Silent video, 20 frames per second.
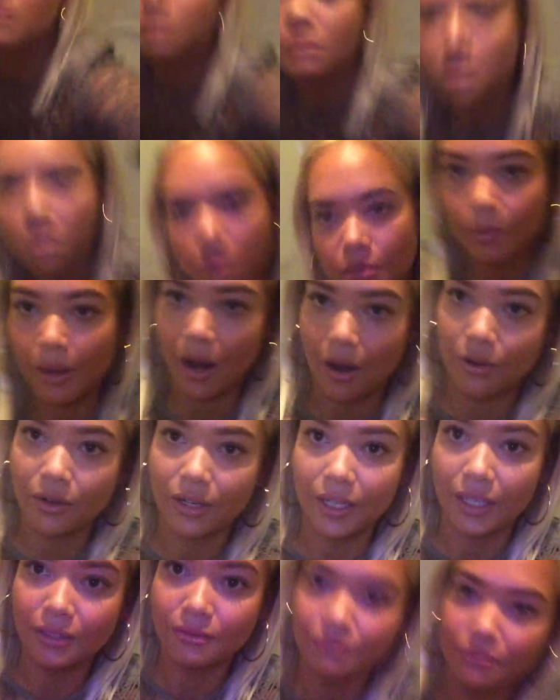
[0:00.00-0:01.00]
because
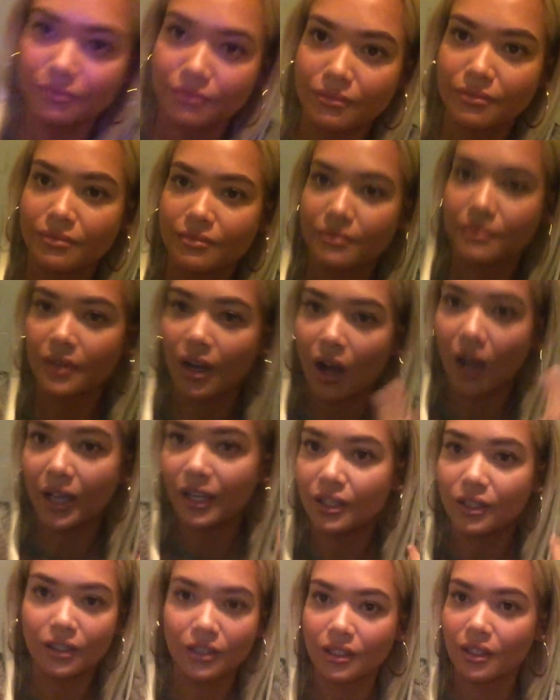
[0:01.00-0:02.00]
apparently I
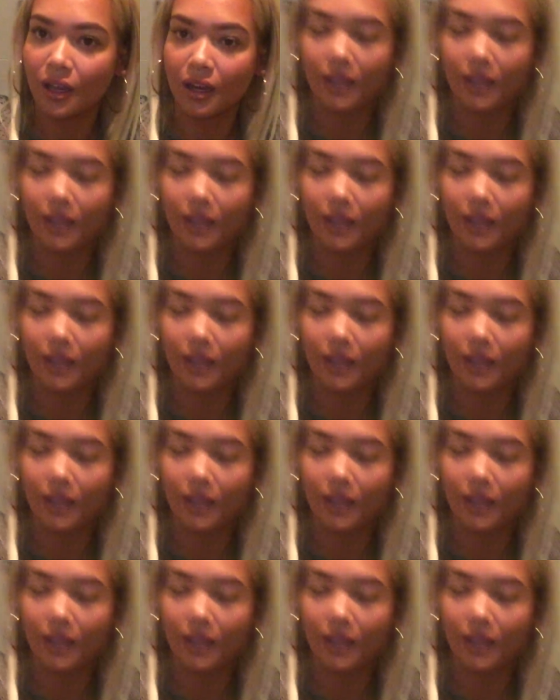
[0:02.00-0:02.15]
look